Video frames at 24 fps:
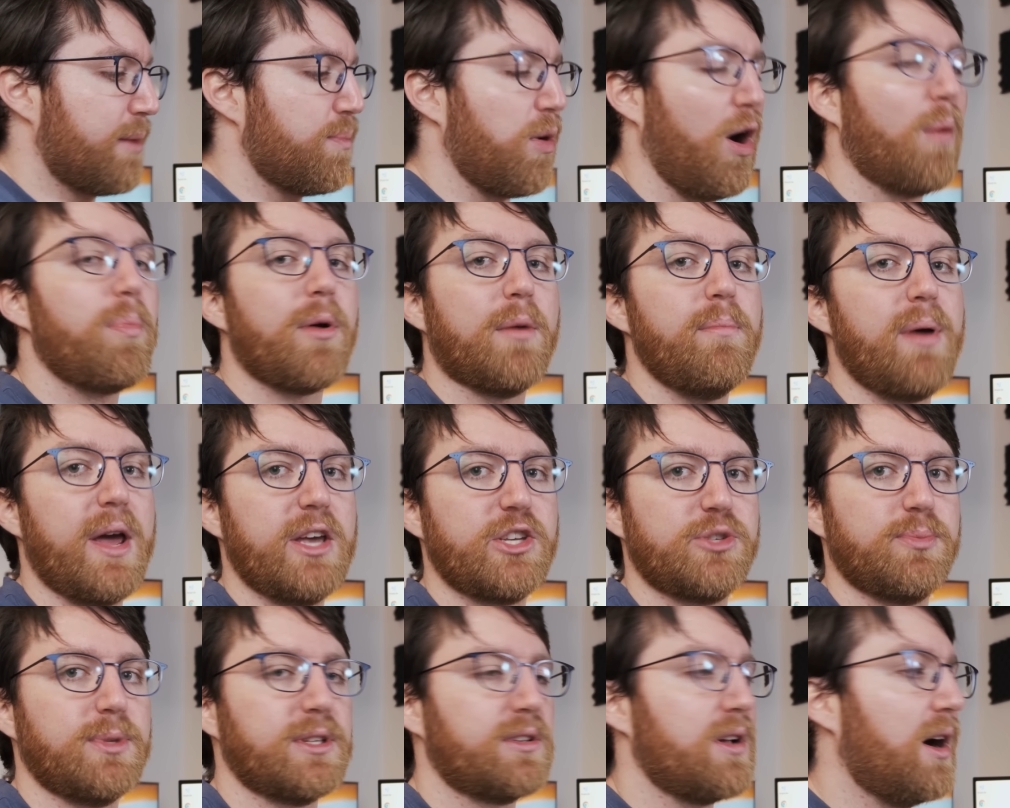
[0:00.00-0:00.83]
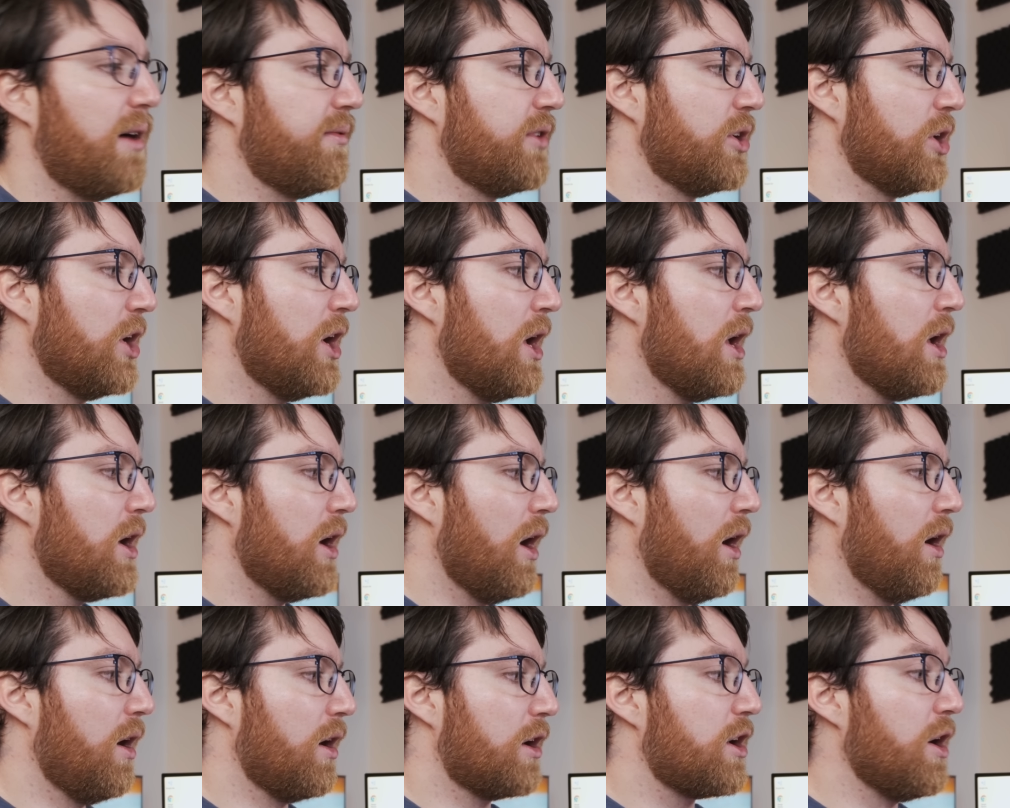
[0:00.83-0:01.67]
proper basement cover,
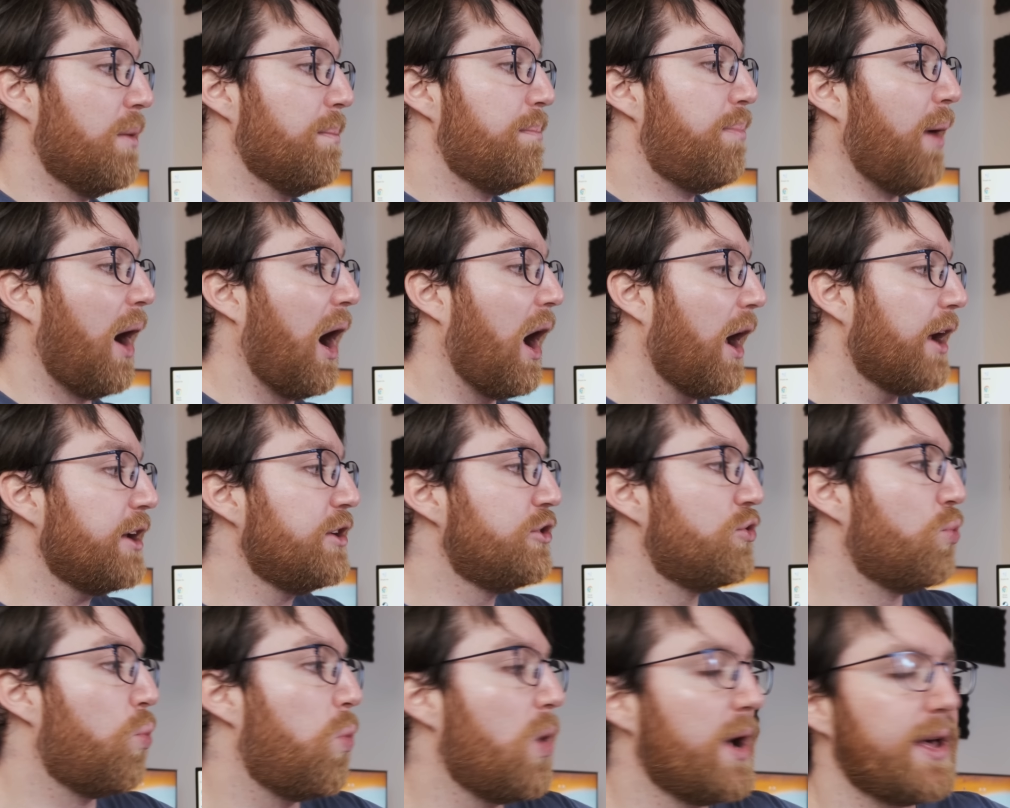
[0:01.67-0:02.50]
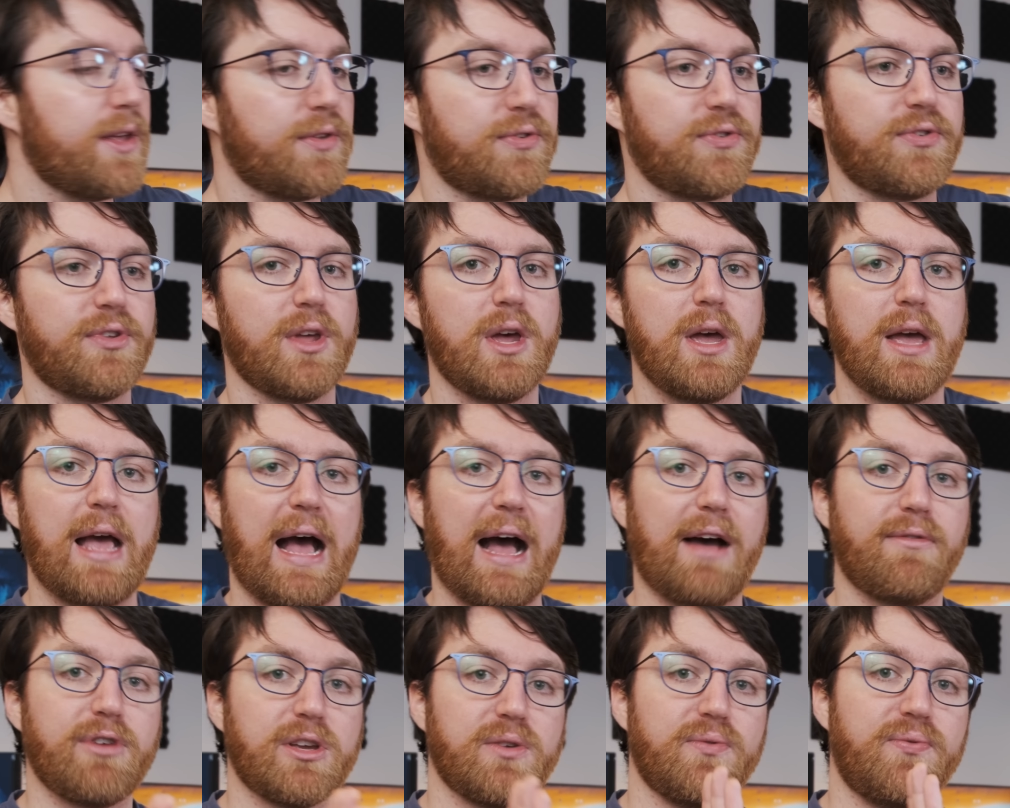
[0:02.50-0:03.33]
combined with
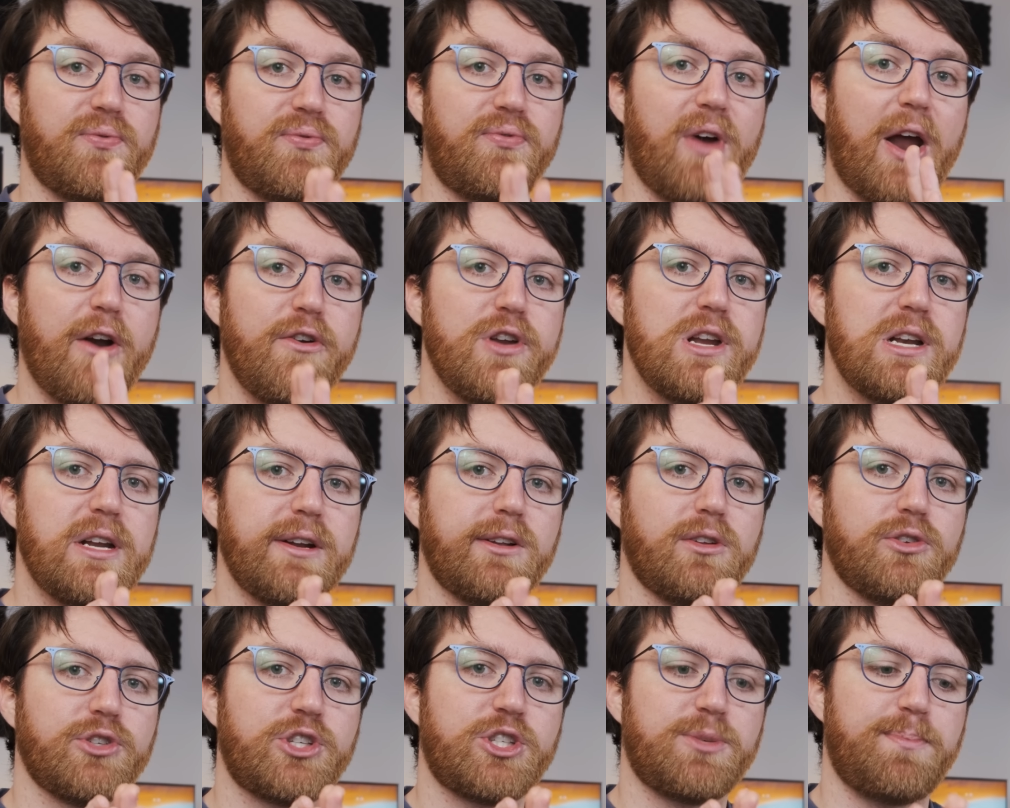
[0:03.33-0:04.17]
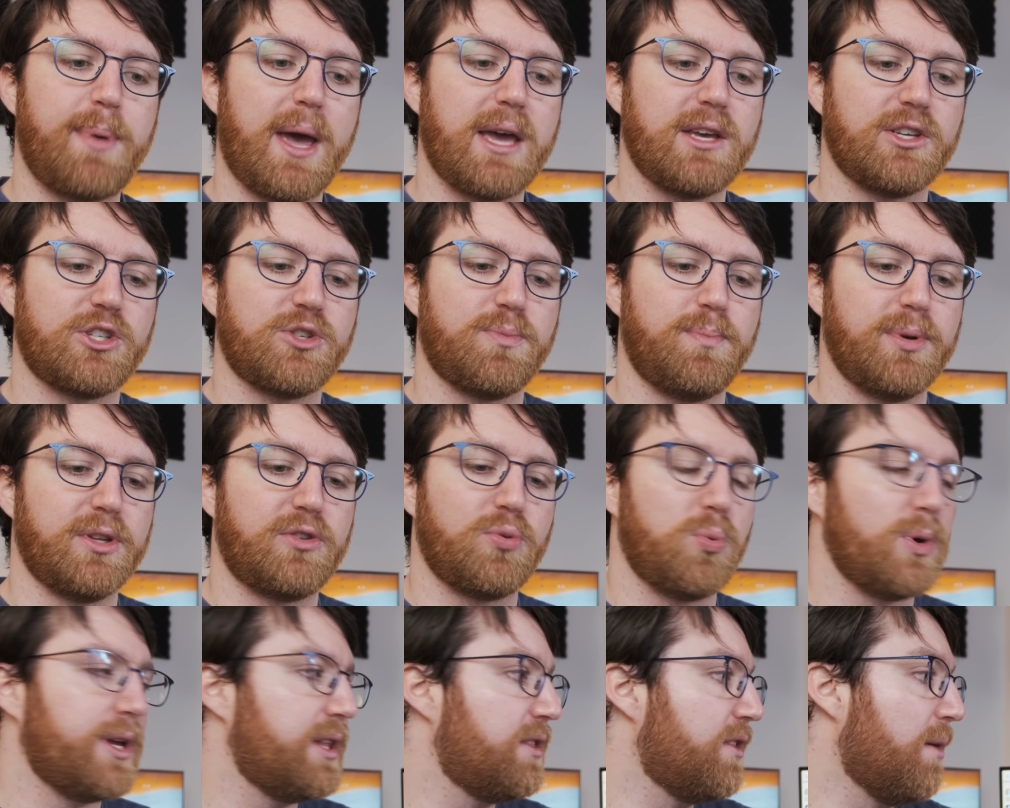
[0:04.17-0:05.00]
having very little space
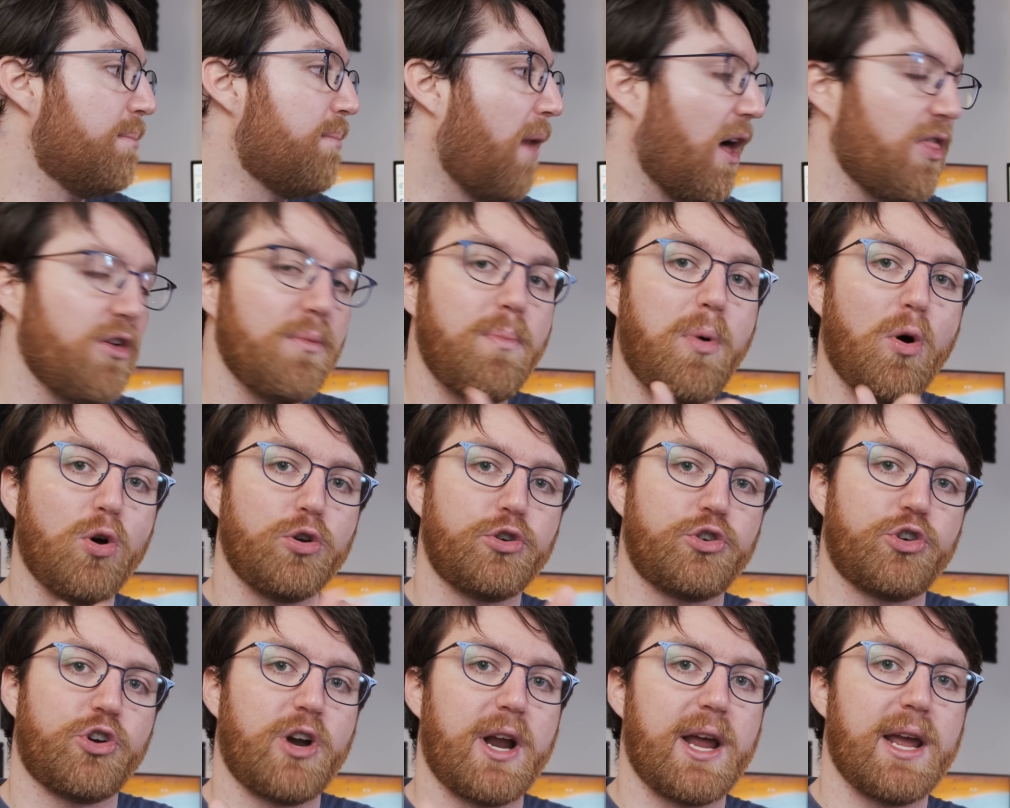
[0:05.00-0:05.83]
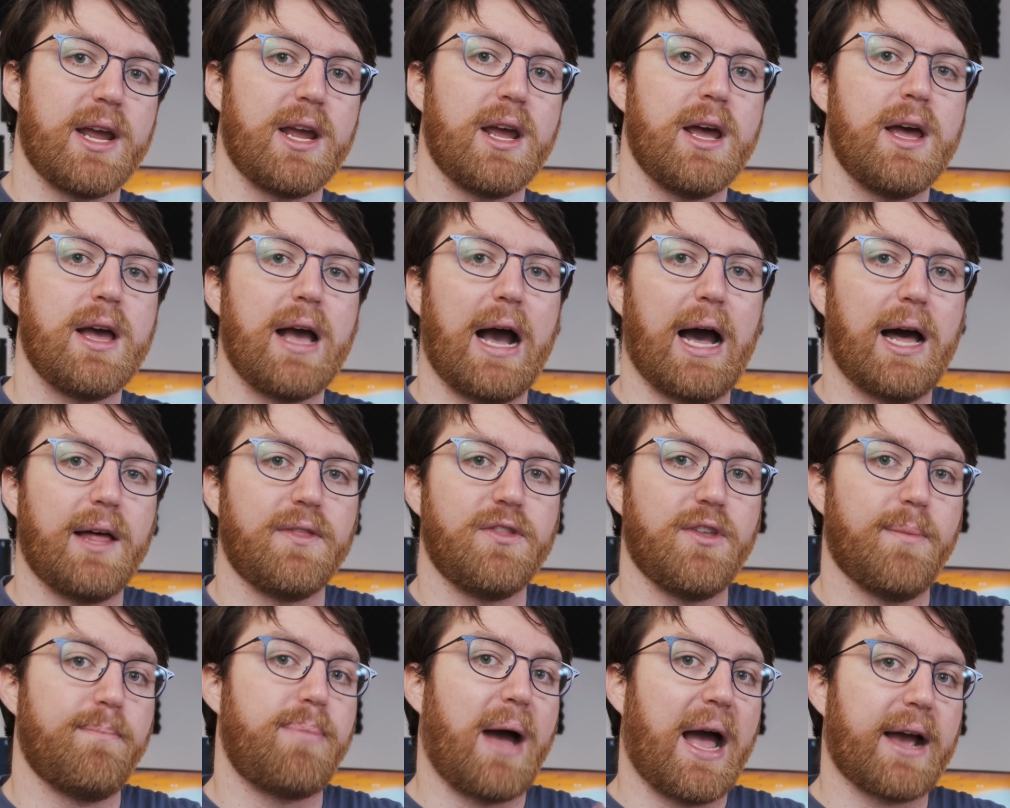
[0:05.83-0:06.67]
between the motherboard tray and
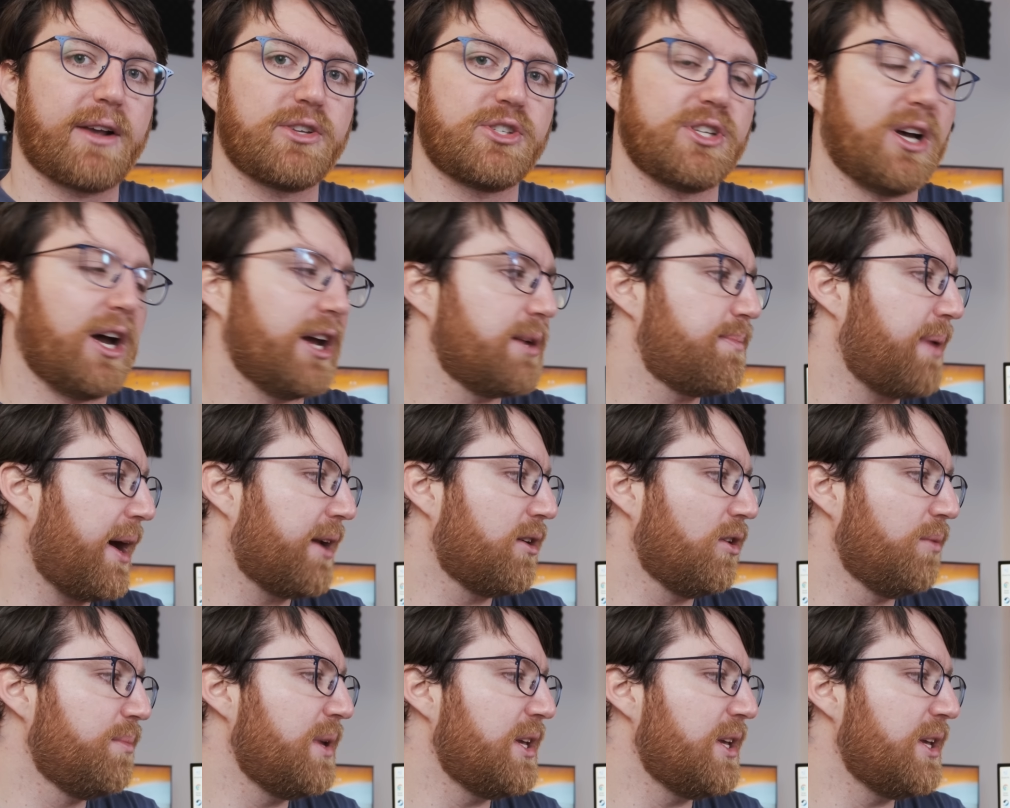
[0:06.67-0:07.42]
the back side panel,